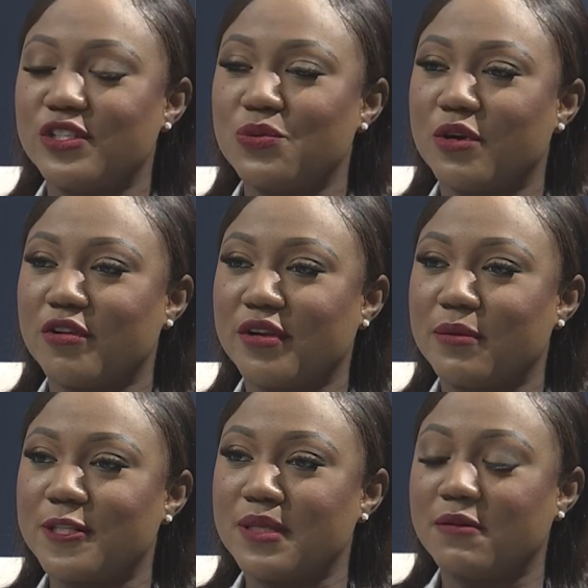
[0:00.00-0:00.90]
I was just wondering
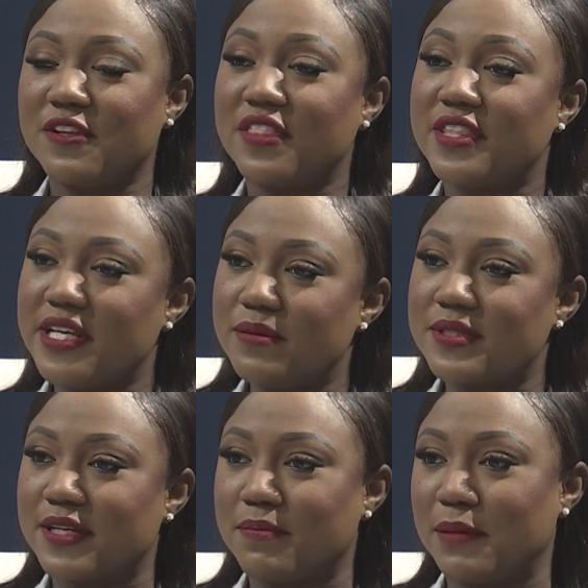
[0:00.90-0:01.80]
about some of the
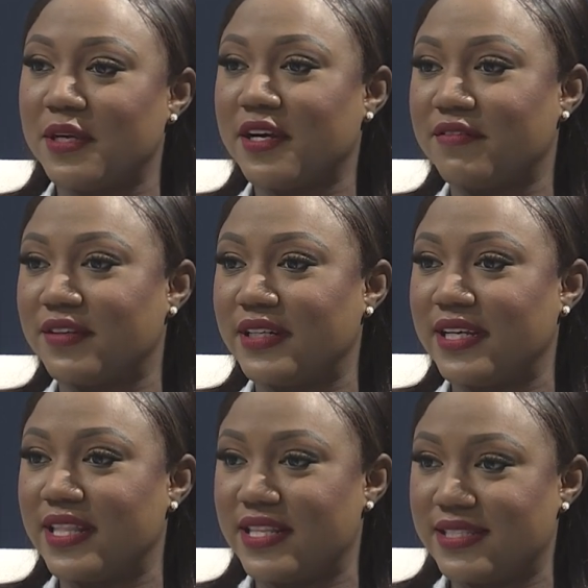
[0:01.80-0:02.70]
themes that might be covered
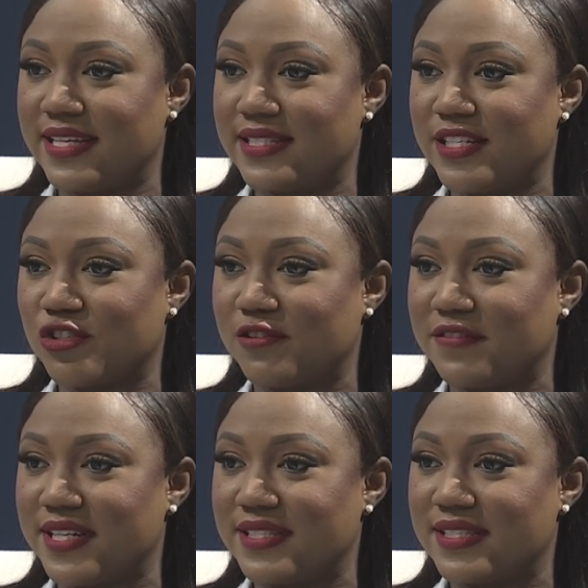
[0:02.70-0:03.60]
in this year's History
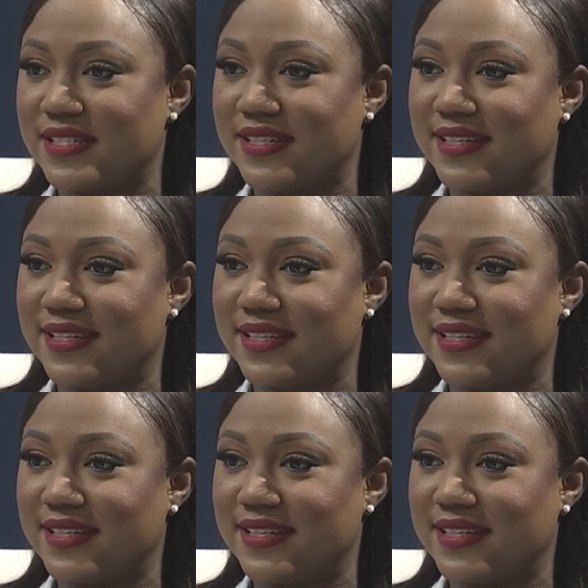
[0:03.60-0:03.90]
Fest.